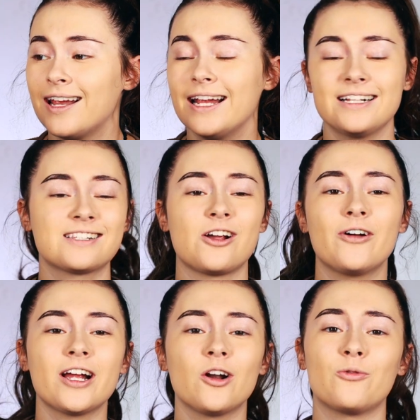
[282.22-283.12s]
It's
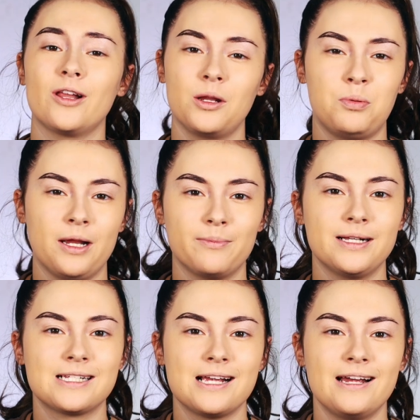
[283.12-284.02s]
going on really
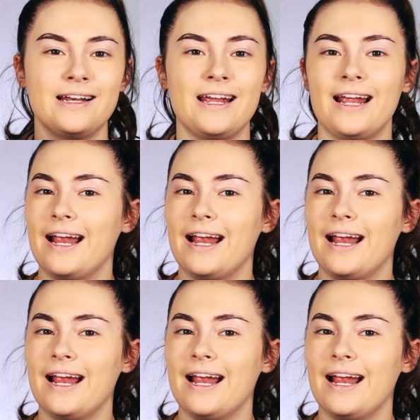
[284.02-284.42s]
pigmented,